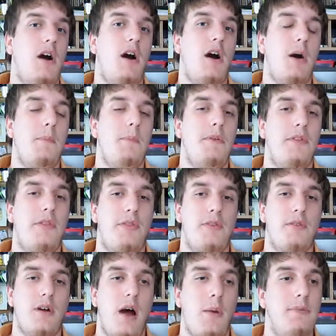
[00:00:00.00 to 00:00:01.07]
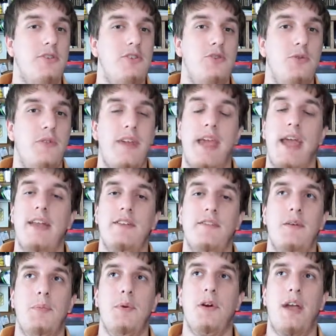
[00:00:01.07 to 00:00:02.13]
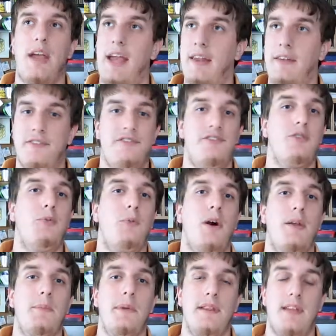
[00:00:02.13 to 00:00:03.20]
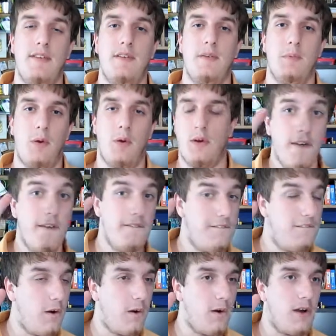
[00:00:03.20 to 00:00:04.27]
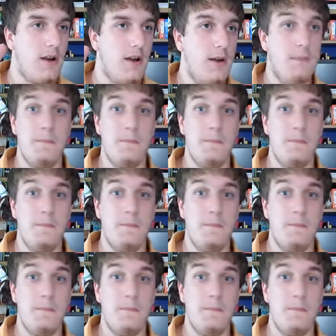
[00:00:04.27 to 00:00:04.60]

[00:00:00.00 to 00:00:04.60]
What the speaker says: up into the end of the book and still wanted me leaving more. 4.